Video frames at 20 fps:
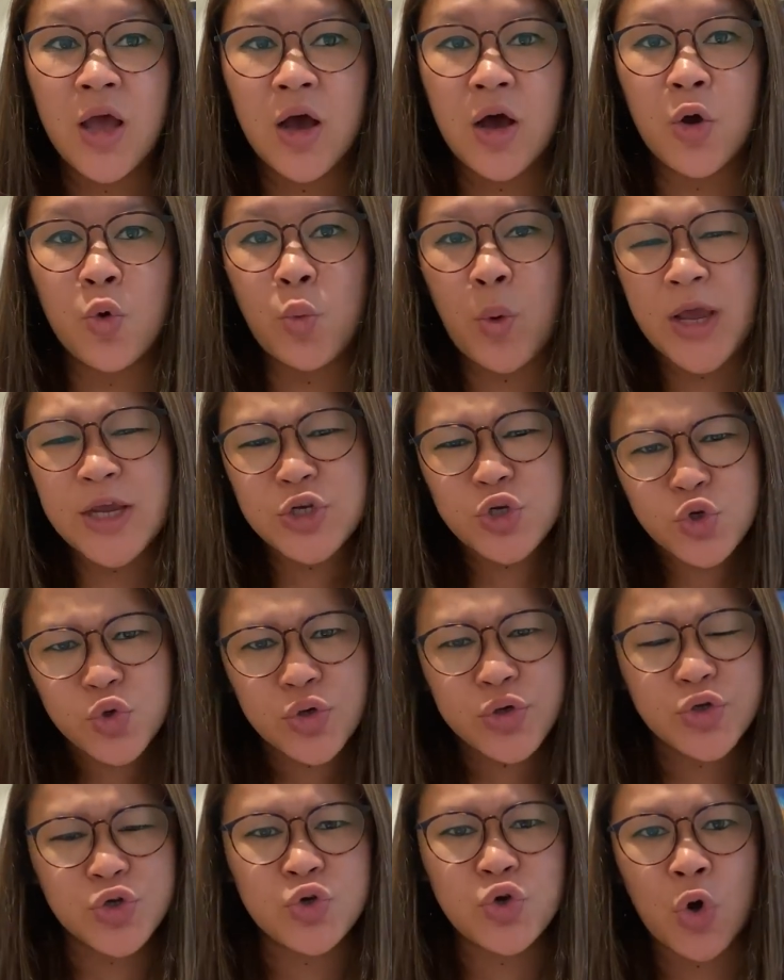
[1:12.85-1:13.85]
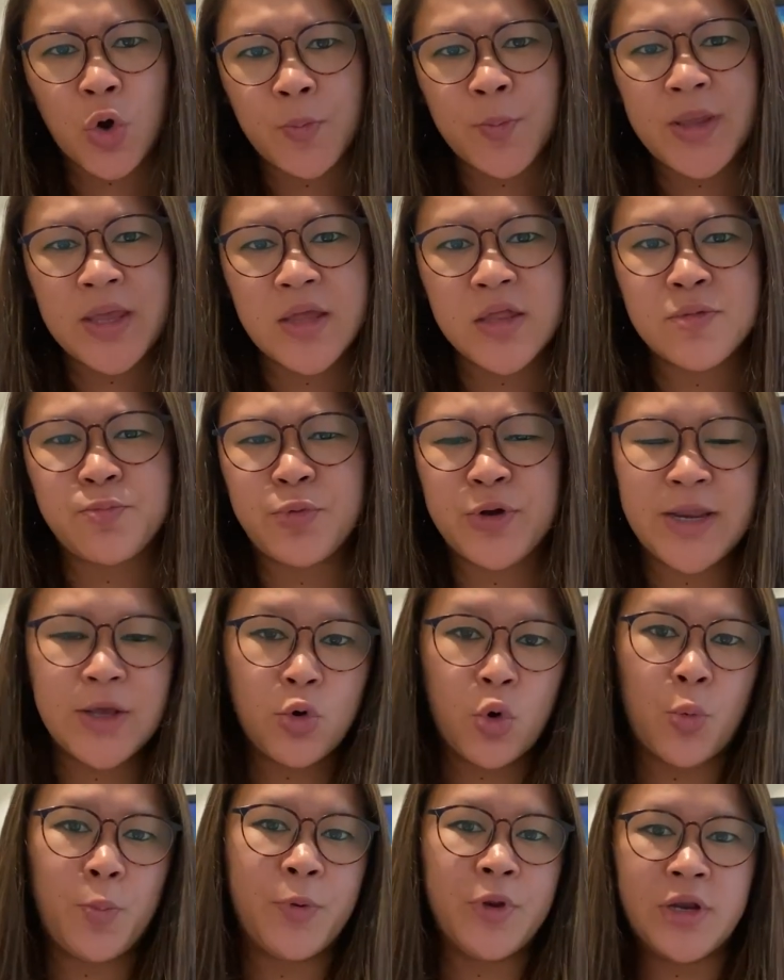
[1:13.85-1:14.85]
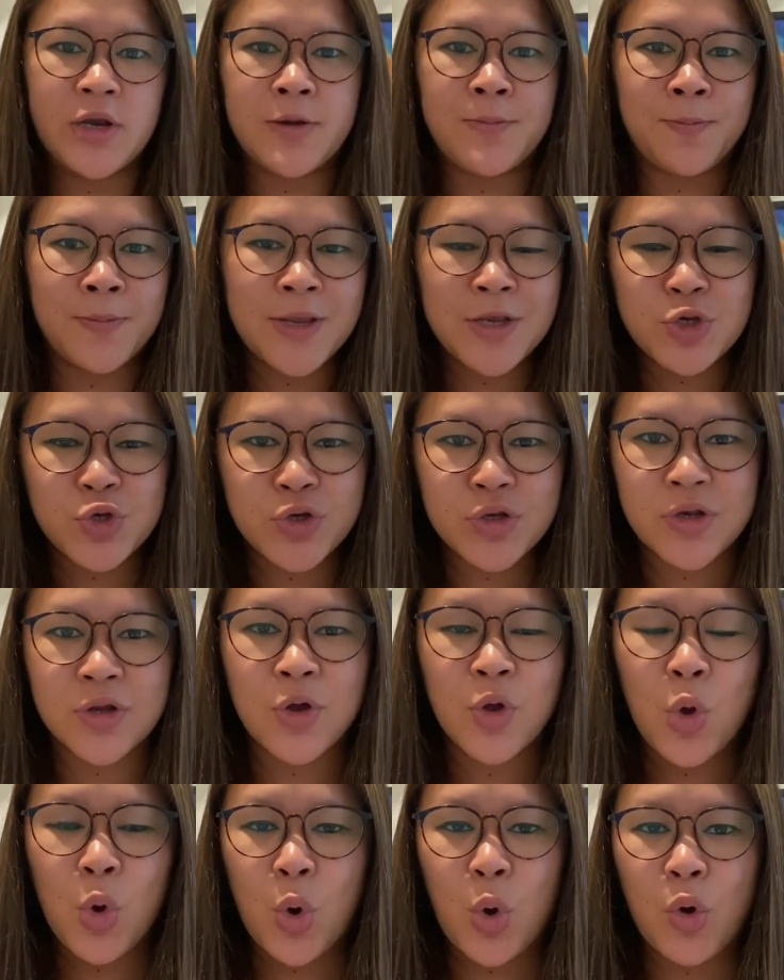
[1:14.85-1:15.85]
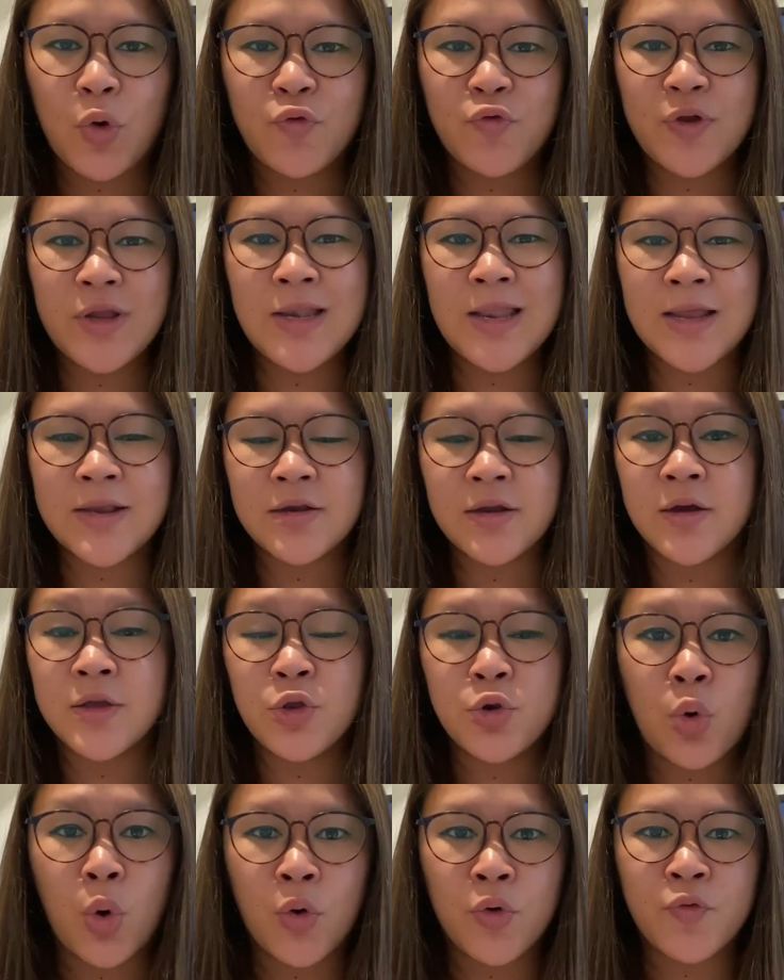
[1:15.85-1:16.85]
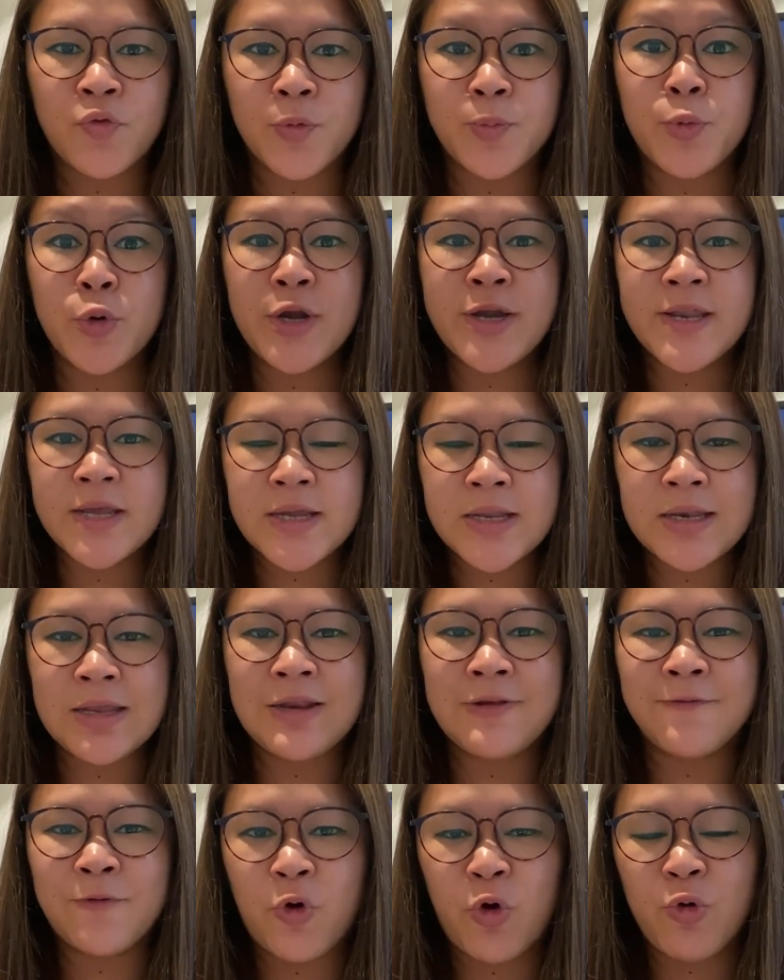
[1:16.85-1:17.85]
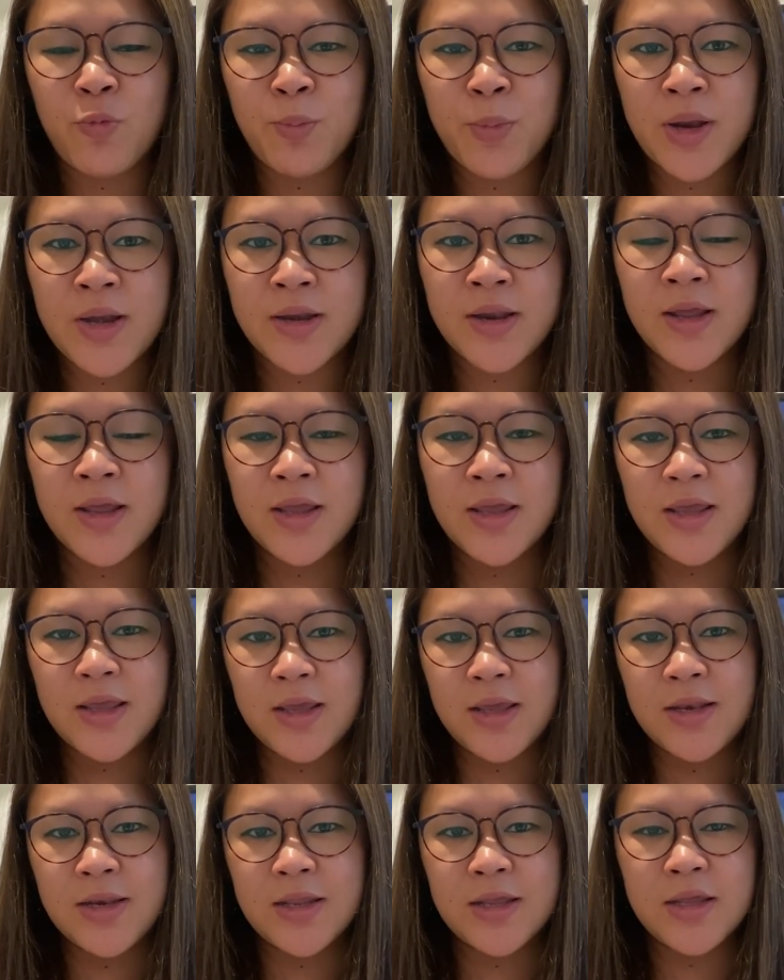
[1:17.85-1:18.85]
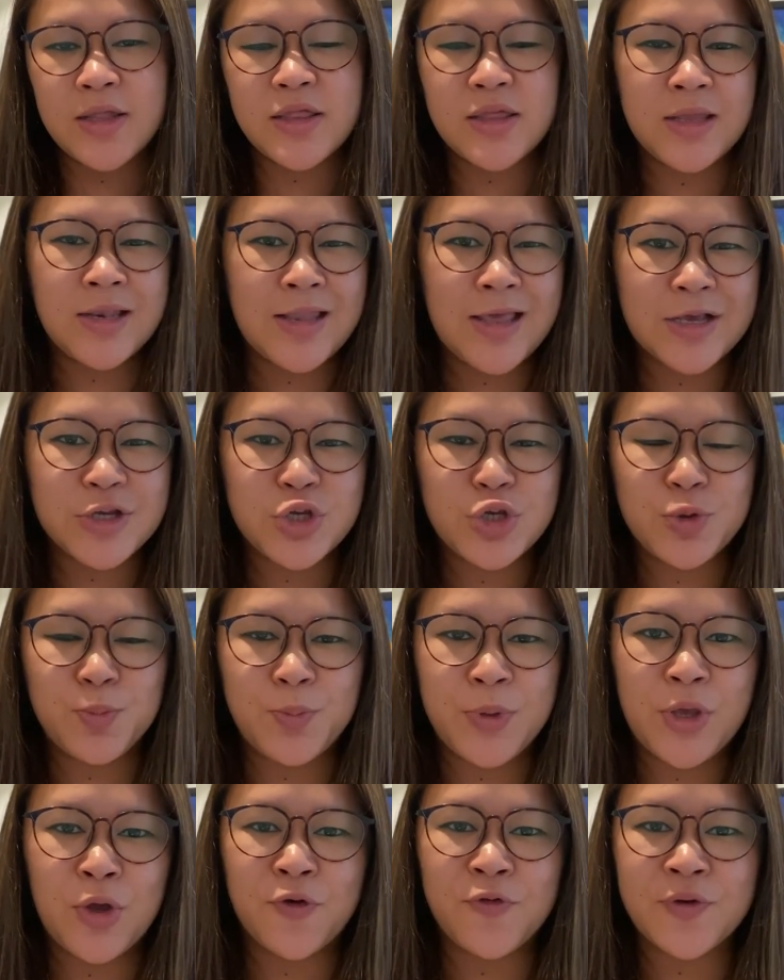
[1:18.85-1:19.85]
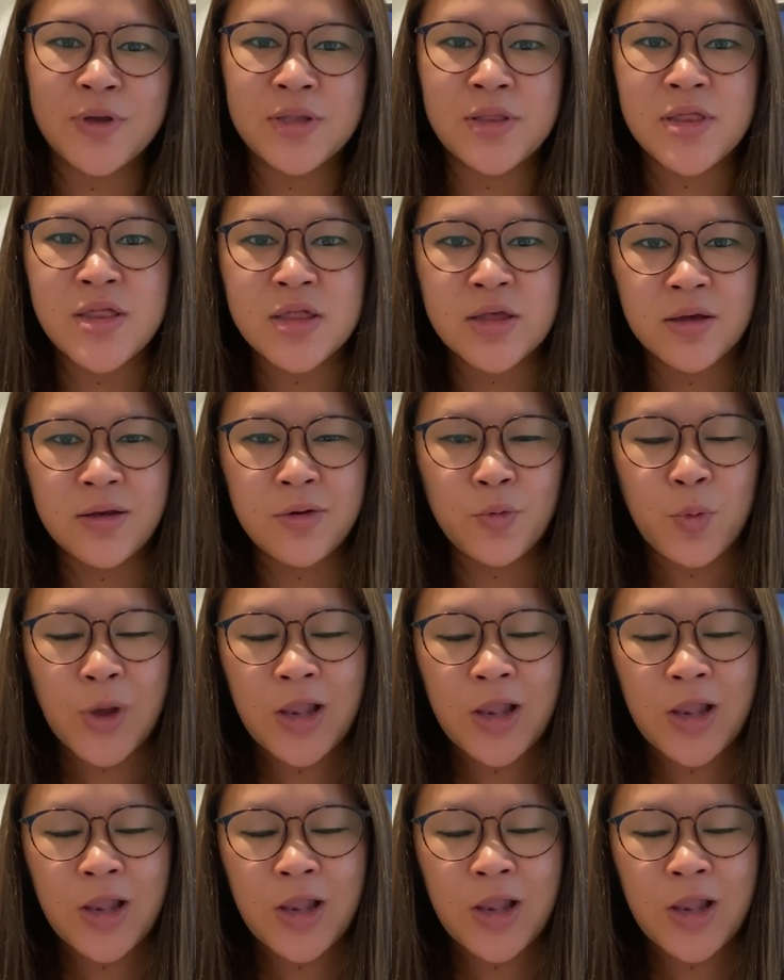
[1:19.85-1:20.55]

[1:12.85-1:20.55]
why should Chaubey's pretty open admission of political involvement in his election be of concern?